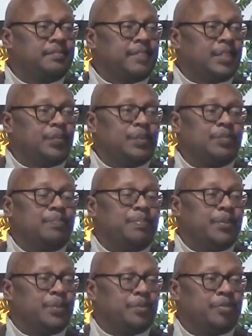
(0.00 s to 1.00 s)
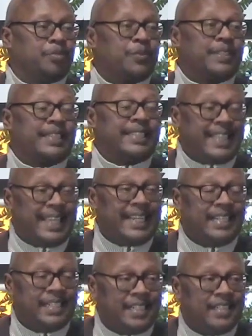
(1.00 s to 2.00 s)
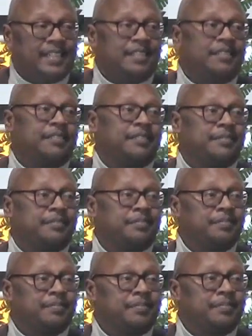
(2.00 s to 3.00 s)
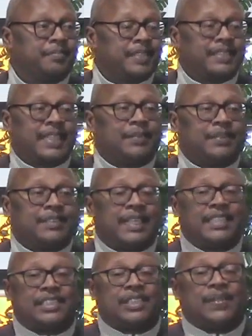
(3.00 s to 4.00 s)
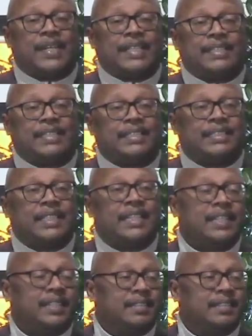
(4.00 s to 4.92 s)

It was beautiful. The day of, because I still had to decide.